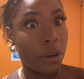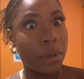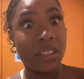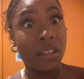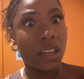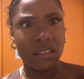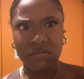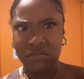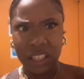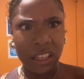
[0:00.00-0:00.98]
but it's like
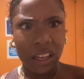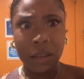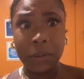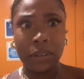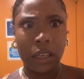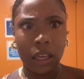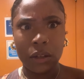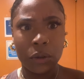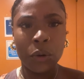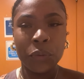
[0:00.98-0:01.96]
really
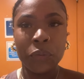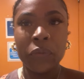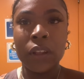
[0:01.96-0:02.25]
upscale.